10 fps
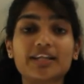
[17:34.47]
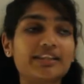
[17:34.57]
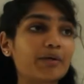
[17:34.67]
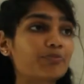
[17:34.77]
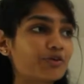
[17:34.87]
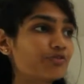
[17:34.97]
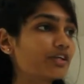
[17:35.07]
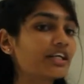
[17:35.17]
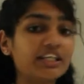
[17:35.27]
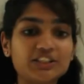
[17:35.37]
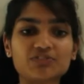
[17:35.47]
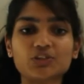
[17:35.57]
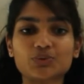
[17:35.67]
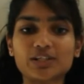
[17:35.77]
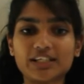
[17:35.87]
They prefer
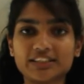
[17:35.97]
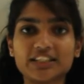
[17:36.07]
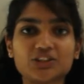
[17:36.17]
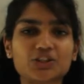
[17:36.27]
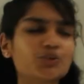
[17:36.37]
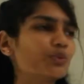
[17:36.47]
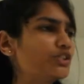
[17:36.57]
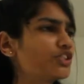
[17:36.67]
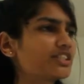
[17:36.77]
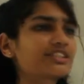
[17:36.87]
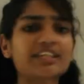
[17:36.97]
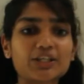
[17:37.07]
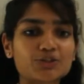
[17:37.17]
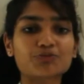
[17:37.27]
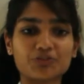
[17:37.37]
individual attention with just
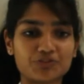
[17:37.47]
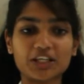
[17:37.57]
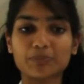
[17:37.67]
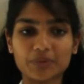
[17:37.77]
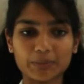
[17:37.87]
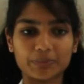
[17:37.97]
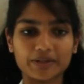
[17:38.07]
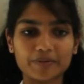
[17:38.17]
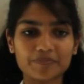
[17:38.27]
10 to 15 people.